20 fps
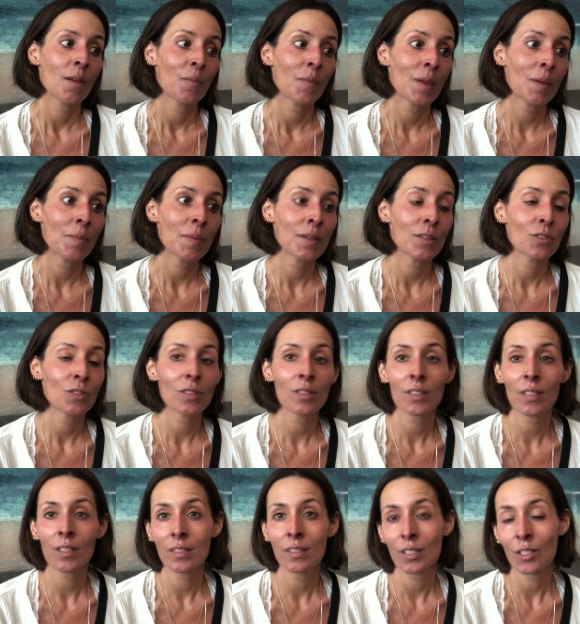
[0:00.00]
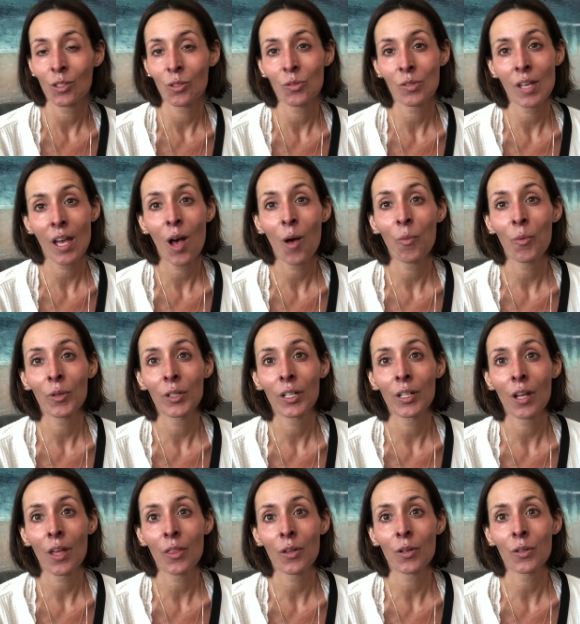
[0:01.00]
maybe just continue to help one
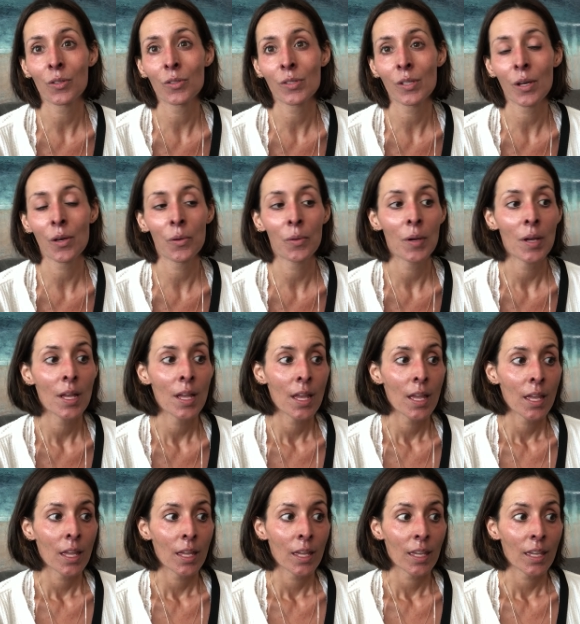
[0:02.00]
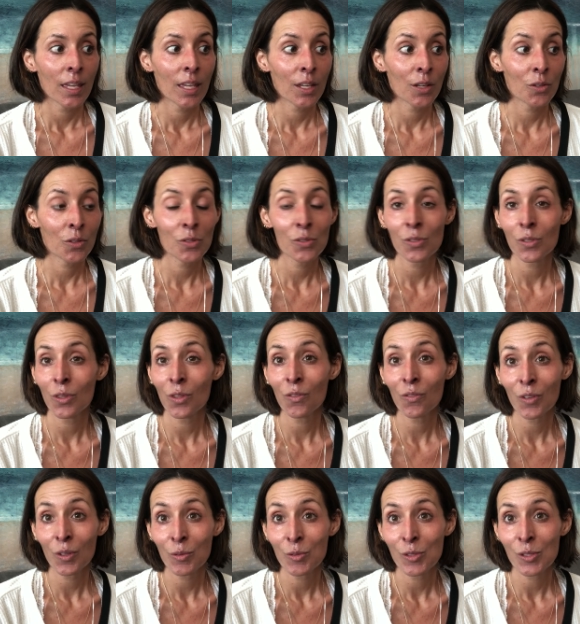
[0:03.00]
another. So here's to the
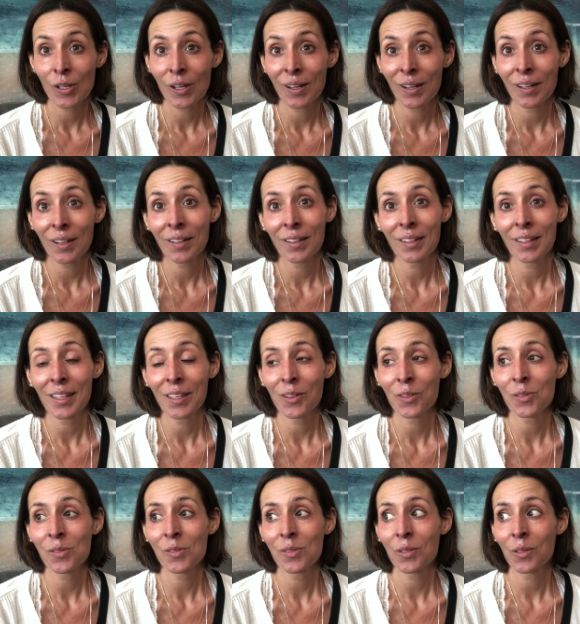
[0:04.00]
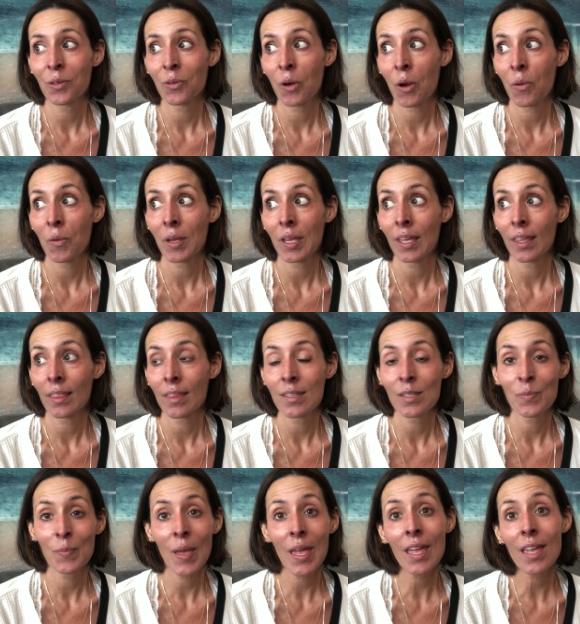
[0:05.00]
future and here's to growing
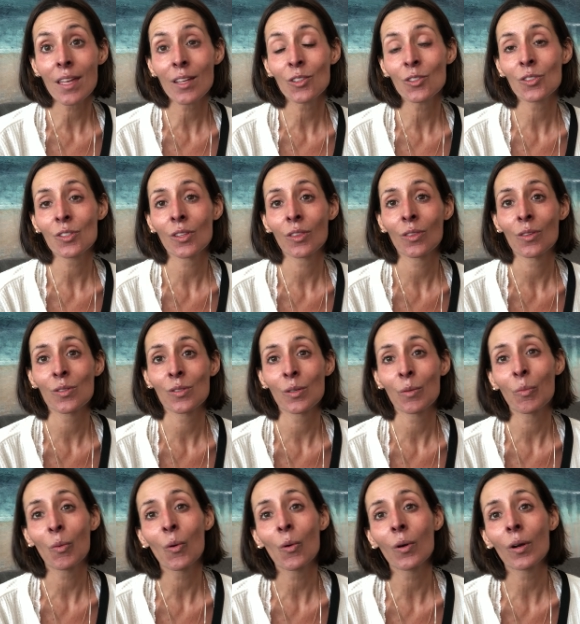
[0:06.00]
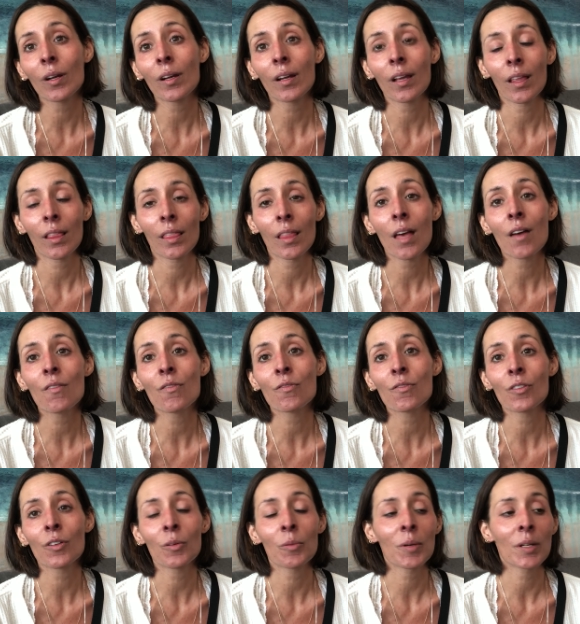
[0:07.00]
this page and the support and love
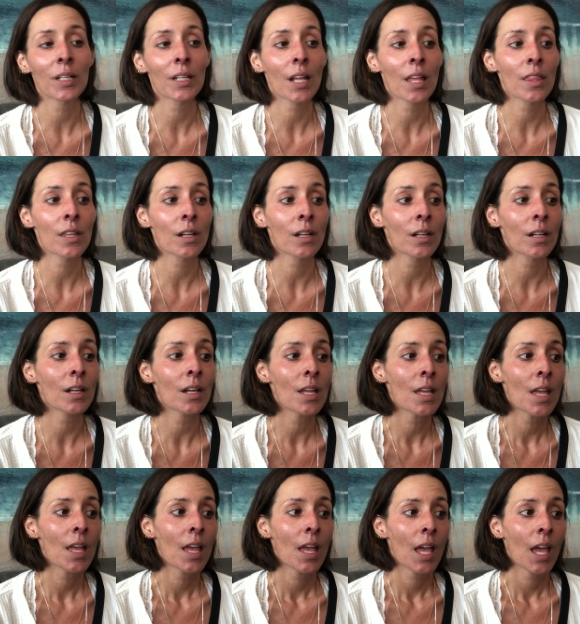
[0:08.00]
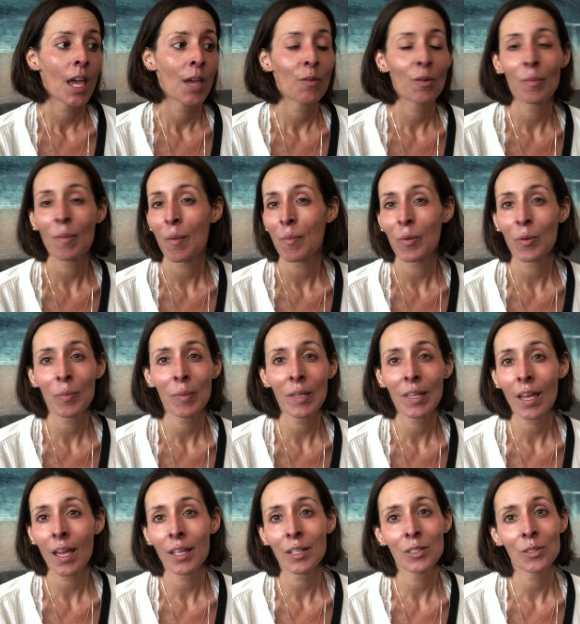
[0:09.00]
for one another. And remember, be
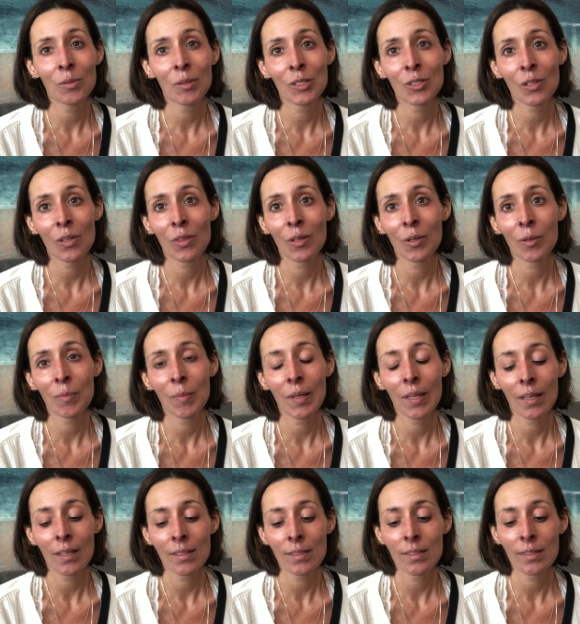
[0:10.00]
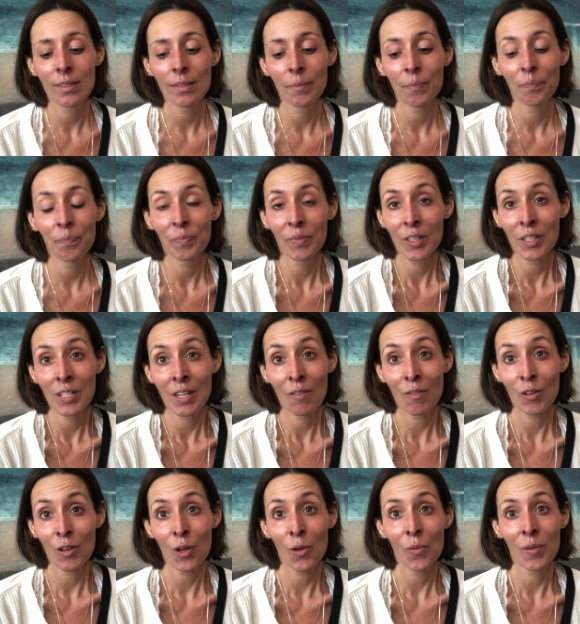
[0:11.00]
kind to each other because you
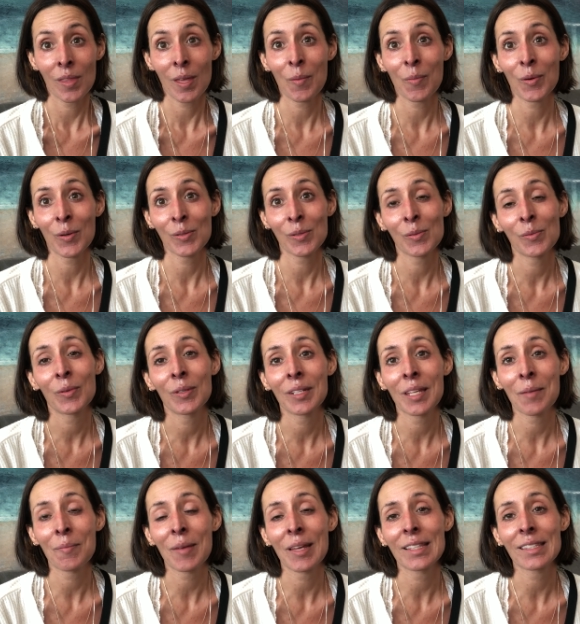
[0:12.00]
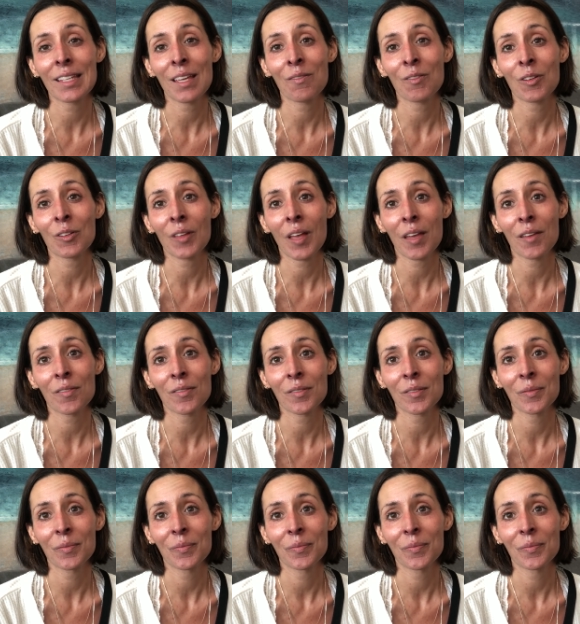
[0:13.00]
never know when that person one day might save your life.